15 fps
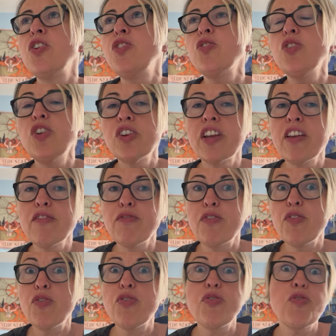you're looking for
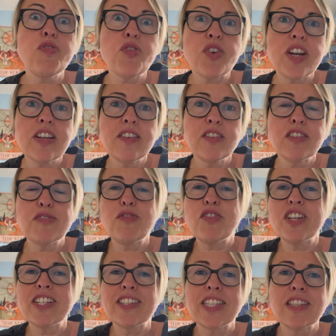thrills, for
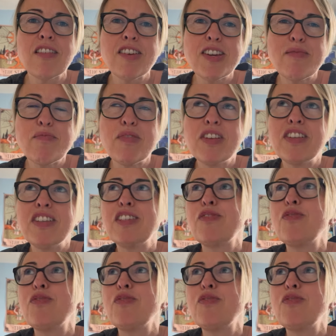excitement,